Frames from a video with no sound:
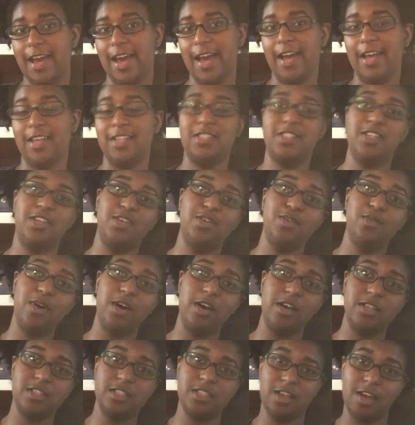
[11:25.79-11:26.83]
guys. So, you
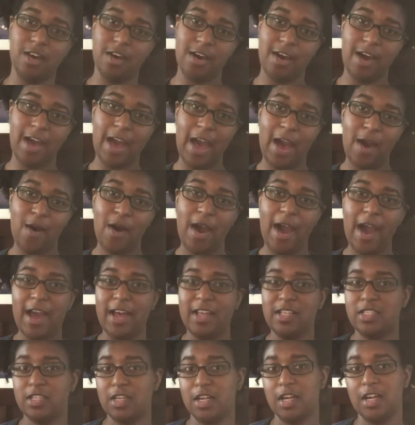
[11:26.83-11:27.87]
all saw how
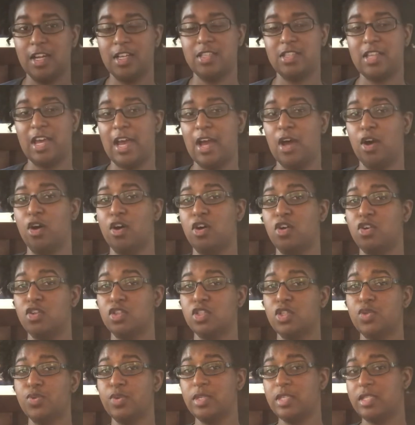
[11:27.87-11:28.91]
I turned that
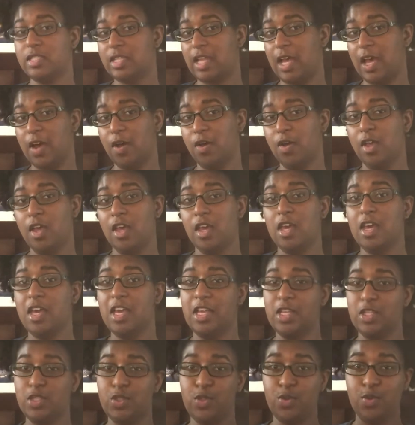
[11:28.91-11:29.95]
old twist out
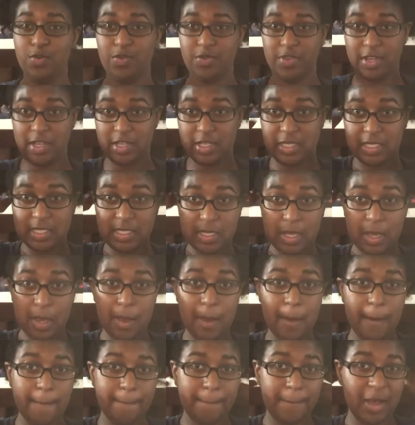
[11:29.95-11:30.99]
into this
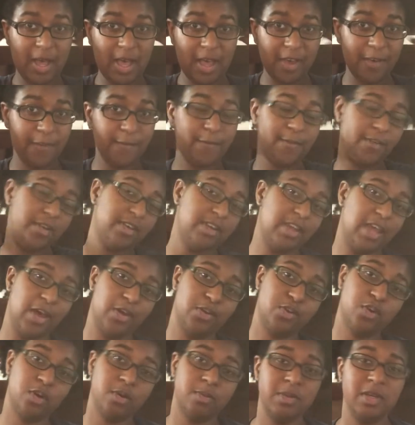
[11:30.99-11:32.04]
puff. Now,
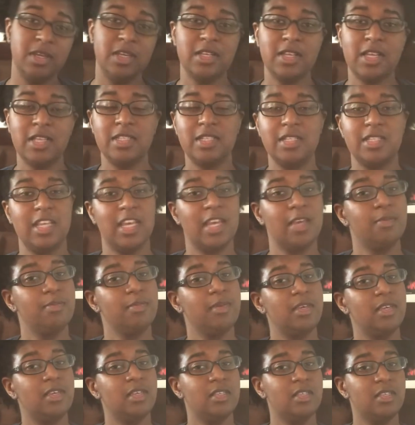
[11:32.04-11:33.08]
normally it doesn't take
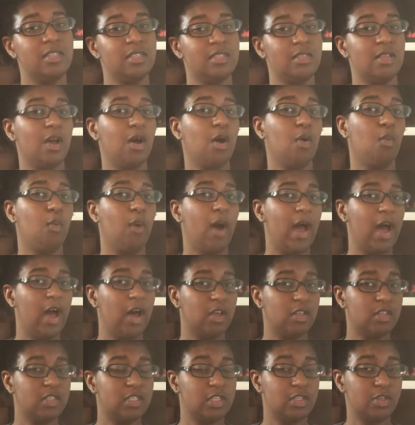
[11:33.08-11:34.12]
me a
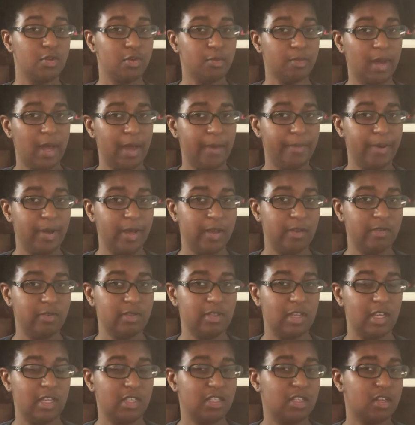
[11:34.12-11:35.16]
while to do my
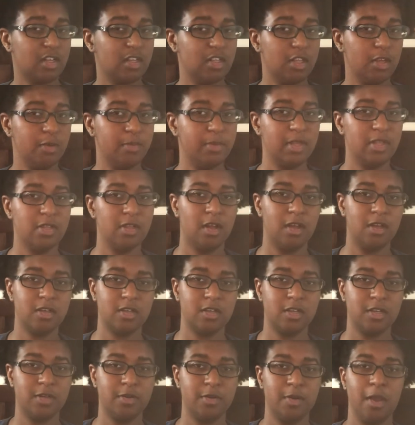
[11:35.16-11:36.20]
puffs. It took a little bit
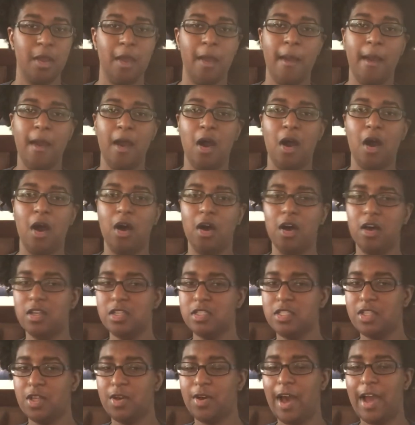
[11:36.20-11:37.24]
longer.
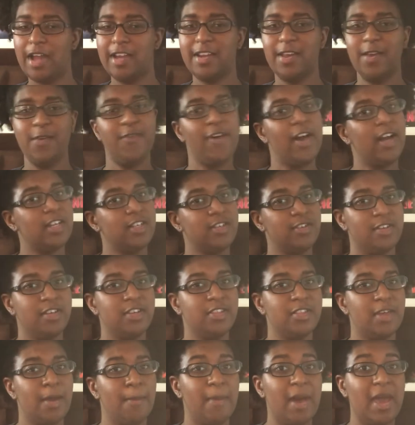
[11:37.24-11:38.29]
Also, I didn't factor
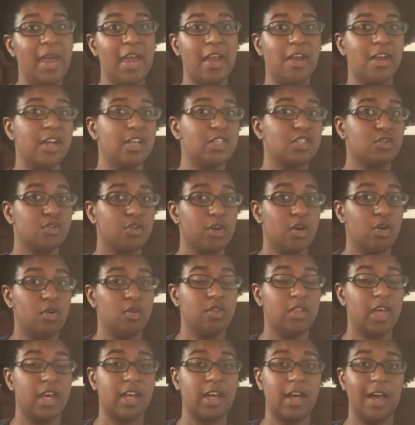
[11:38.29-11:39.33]
in that my hair has grown
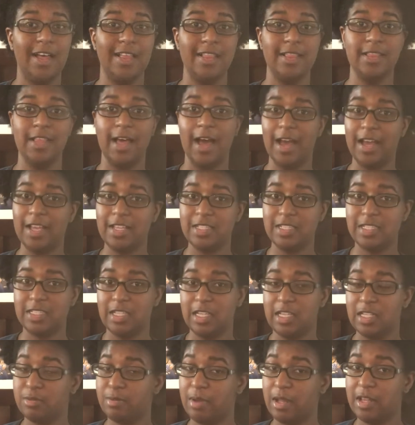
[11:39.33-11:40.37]
like a lot
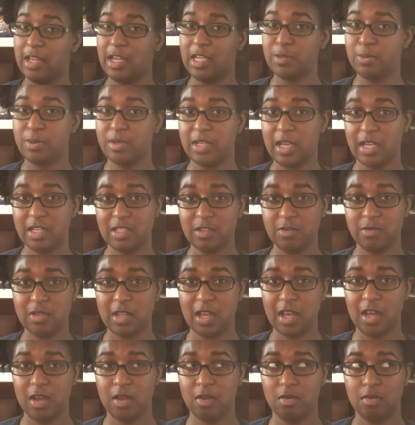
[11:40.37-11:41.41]
since my last protective
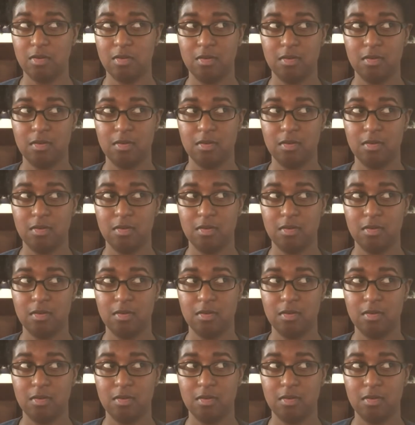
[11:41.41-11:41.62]
style.